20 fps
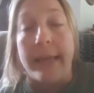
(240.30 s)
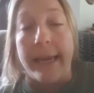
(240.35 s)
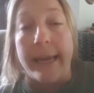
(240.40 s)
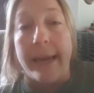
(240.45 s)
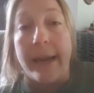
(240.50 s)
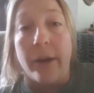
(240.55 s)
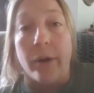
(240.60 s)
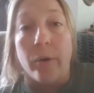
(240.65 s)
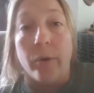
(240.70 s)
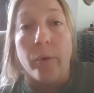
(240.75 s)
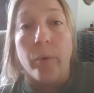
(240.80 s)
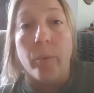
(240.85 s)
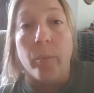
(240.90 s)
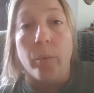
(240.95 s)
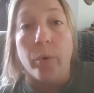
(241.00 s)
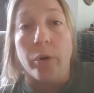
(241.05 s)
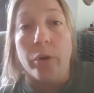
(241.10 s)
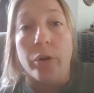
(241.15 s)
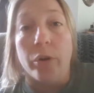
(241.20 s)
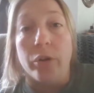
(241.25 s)
the
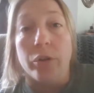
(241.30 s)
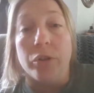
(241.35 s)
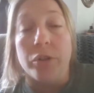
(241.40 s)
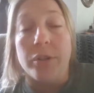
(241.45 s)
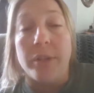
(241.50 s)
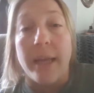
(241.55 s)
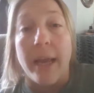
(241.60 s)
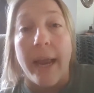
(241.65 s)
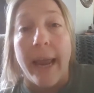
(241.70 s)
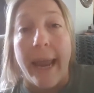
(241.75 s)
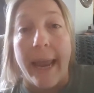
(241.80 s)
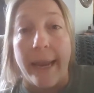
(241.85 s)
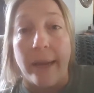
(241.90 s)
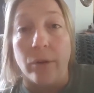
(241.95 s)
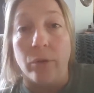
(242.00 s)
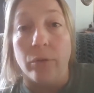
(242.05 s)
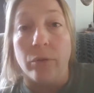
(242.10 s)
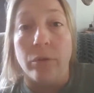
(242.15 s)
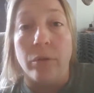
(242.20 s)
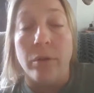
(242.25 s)
daycare workers
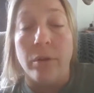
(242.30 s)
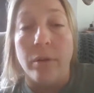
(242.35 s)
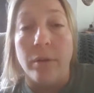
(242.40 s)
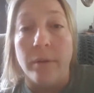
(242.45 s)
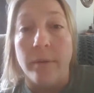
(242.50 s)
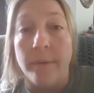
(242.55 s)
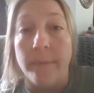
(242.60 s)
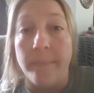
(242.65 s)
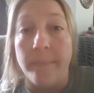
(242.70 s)
handle